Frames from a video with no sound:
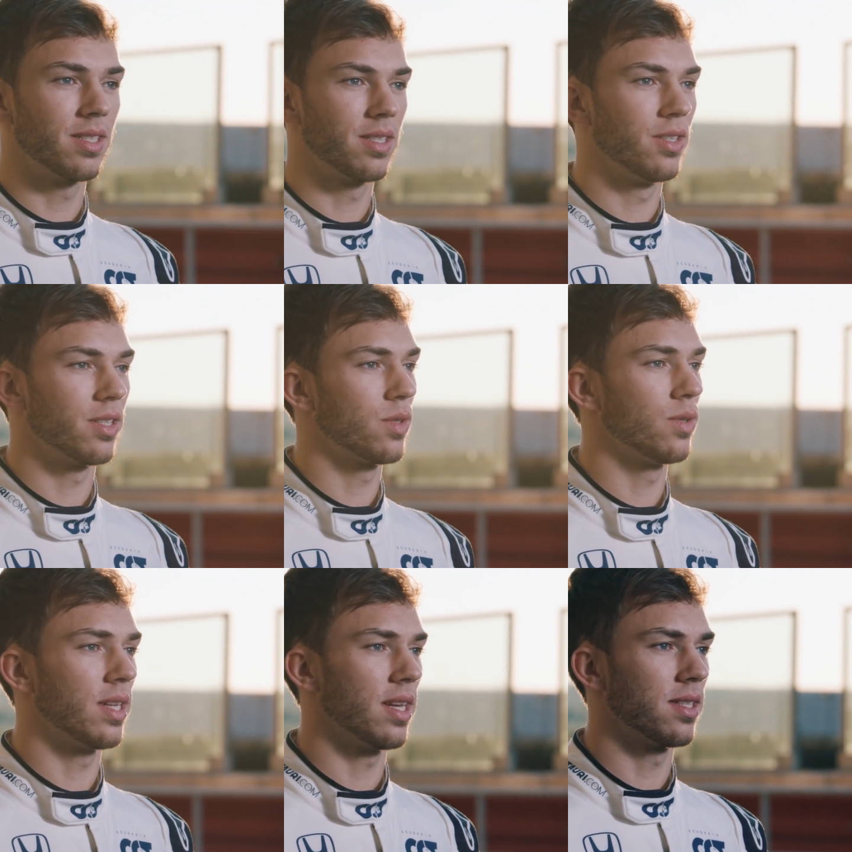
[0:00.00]
Gasly,
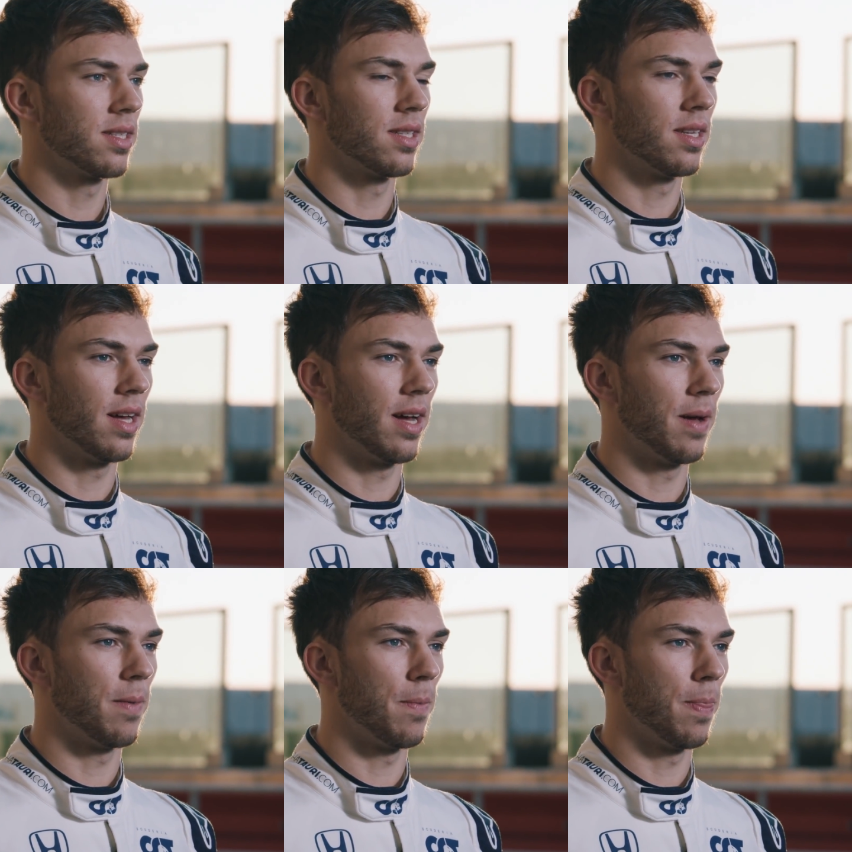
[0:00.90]
though, has had an
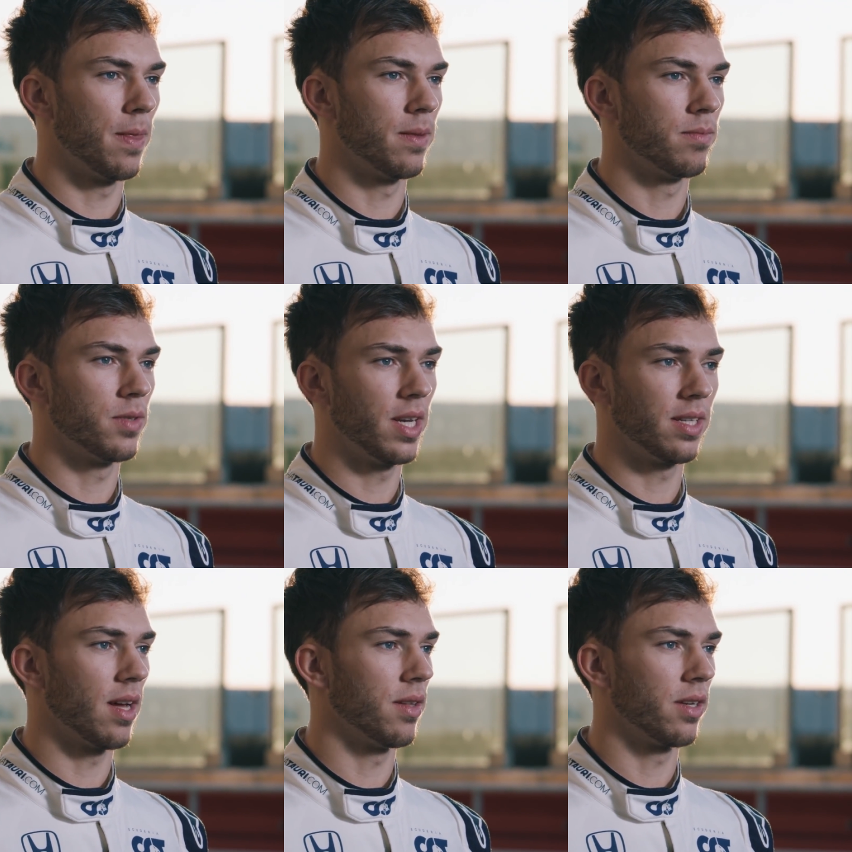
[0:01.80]
impressive run since
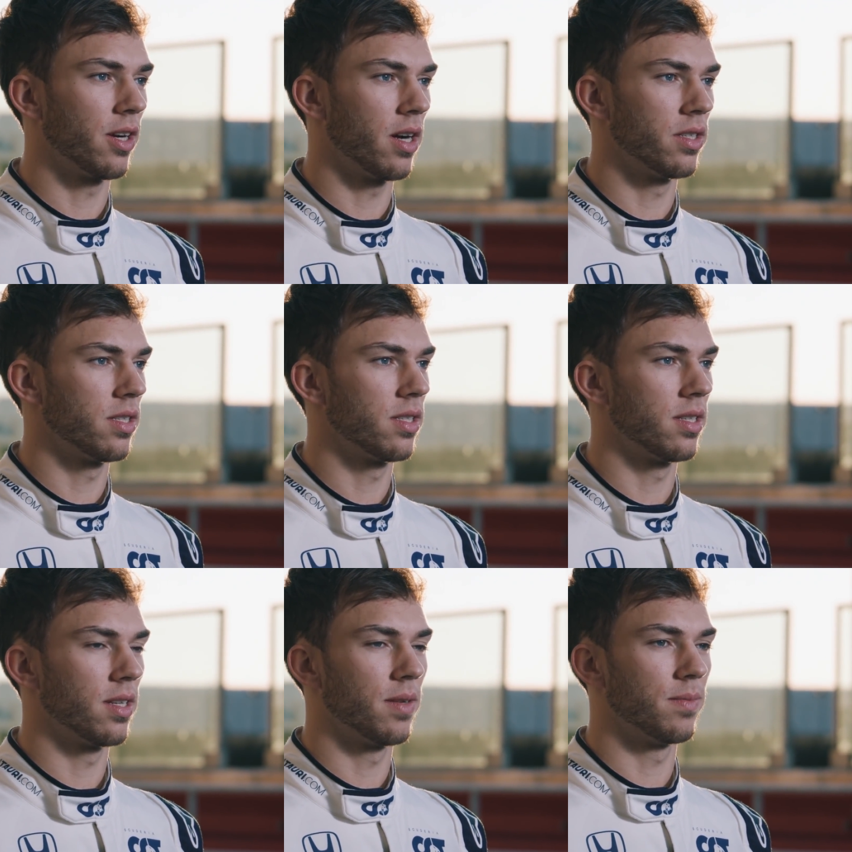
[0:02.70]
then that has included a
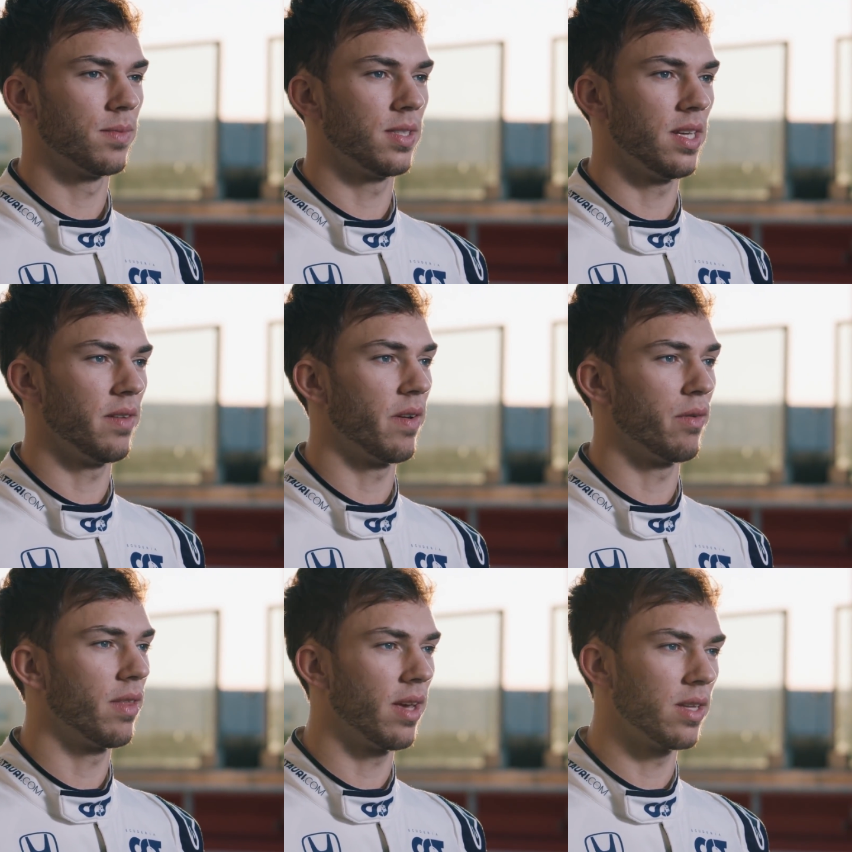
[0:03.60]
podium and a
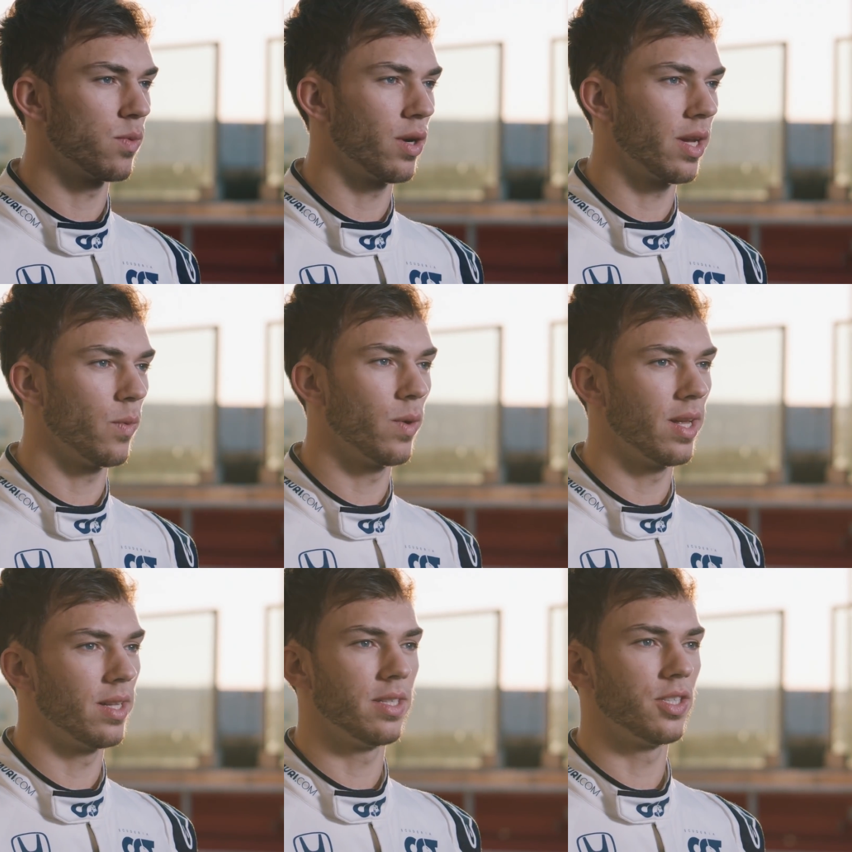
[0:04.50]
victory with
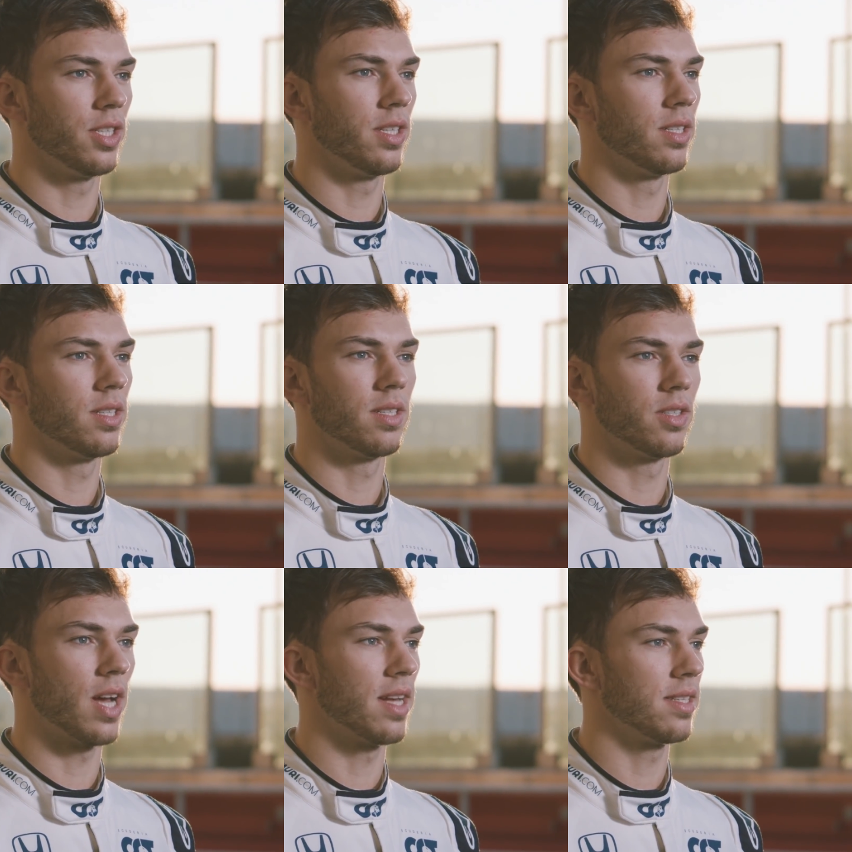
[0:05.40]
AlphaTauri.
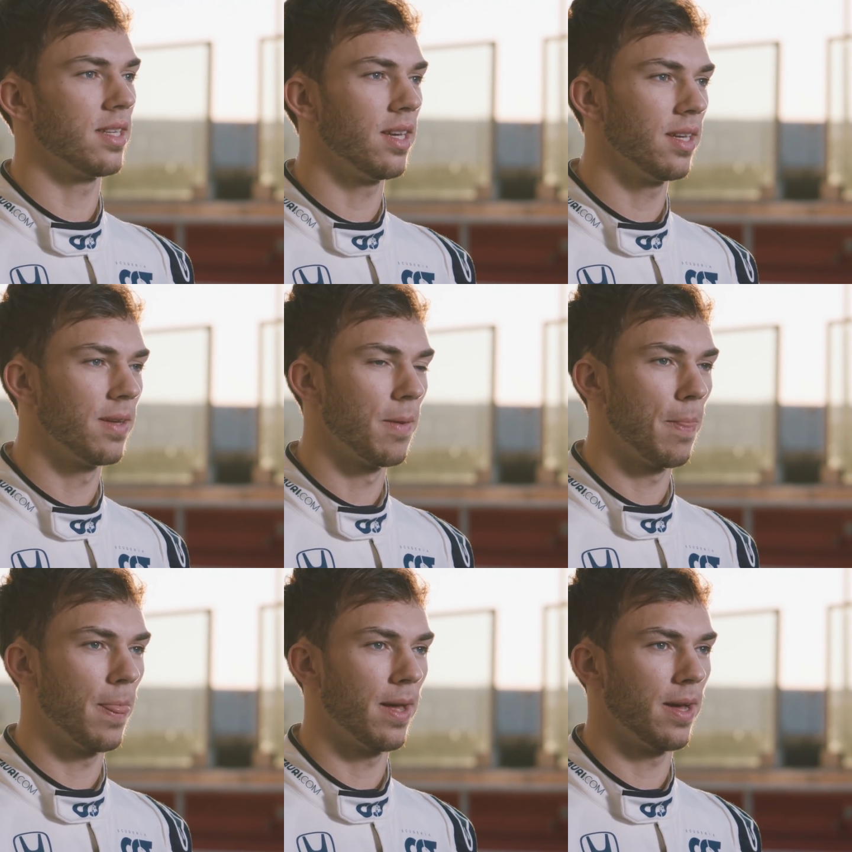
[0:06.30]
Many felt that this
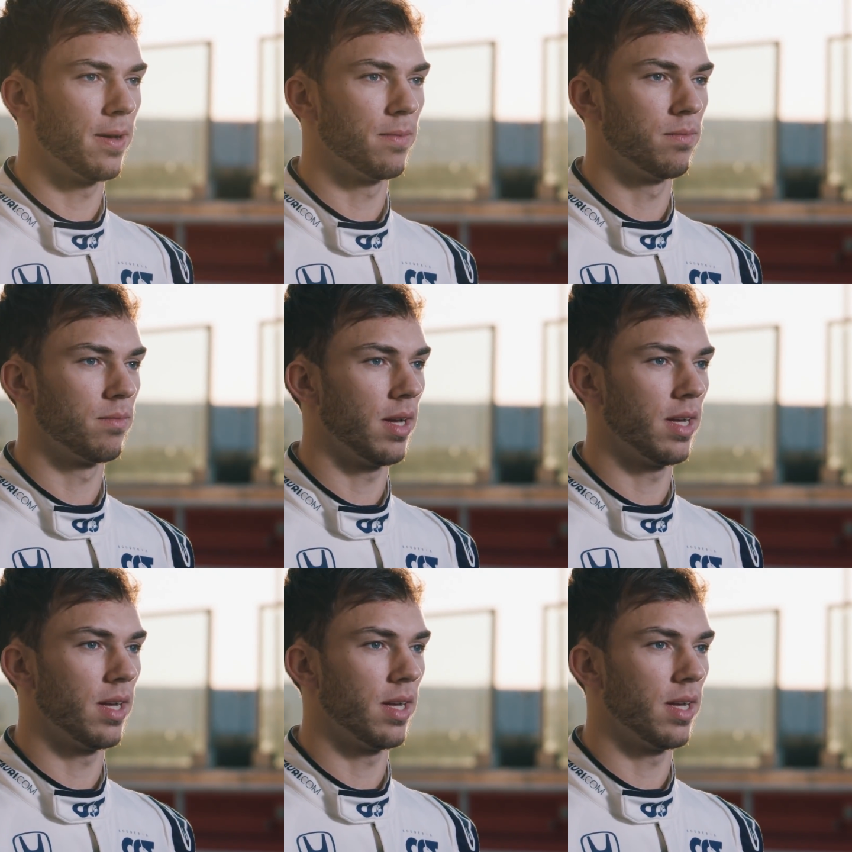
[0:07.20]
warranted a promotion for